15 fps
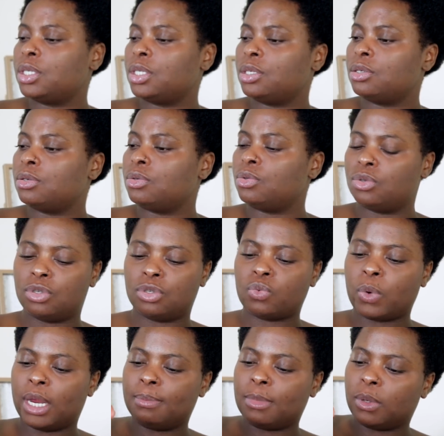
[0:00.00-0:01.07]
use
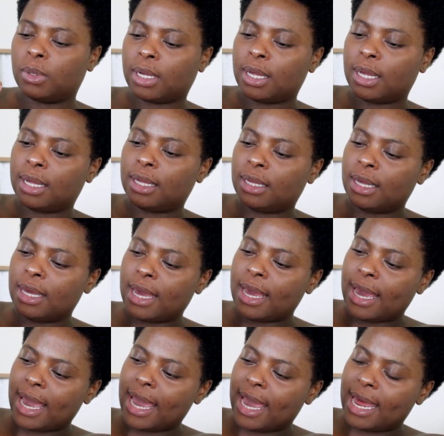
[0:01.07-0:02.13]
Suede Mocha,
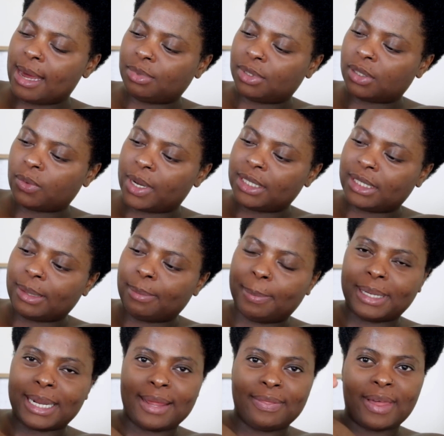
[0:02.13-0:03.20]
and I'm just going to
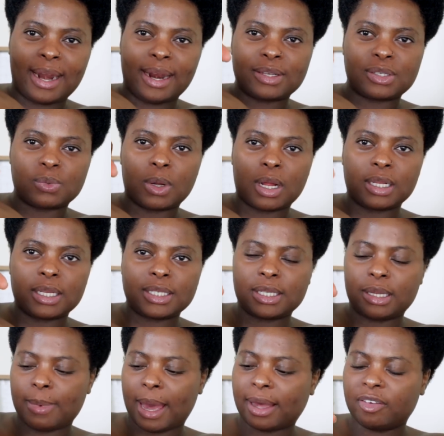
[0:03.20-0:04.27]
blend that as well into
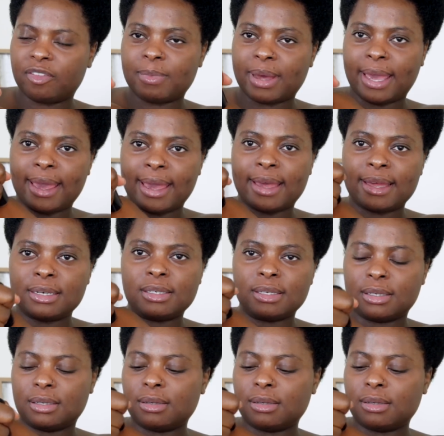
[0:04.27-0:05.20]
the back of my hand.